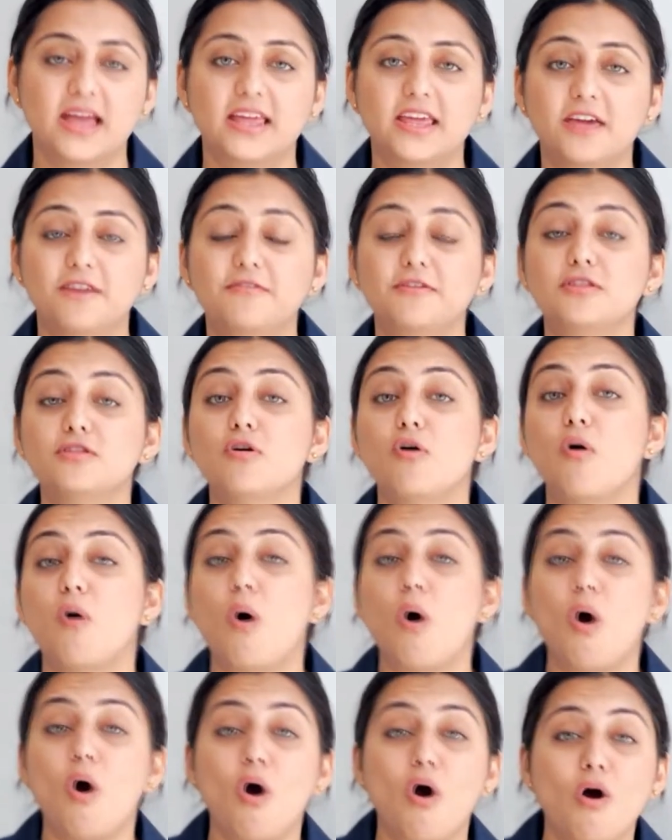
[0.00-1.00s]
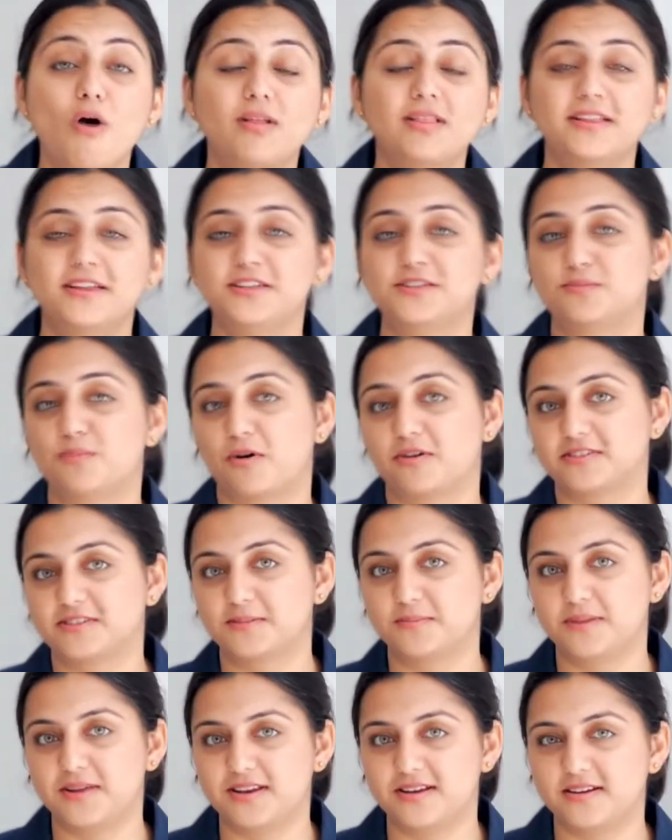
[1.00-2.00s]
Given all these
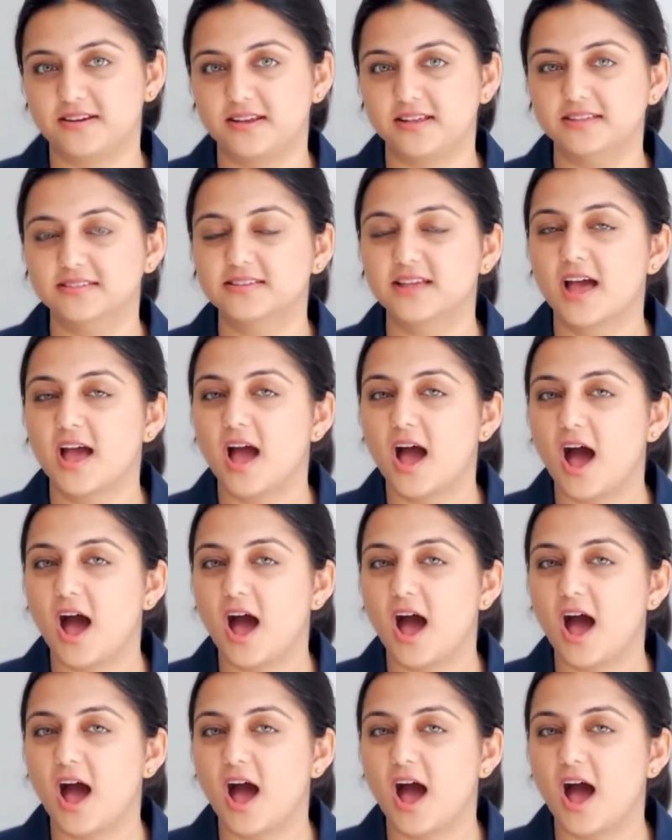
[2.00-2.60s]
possibilities,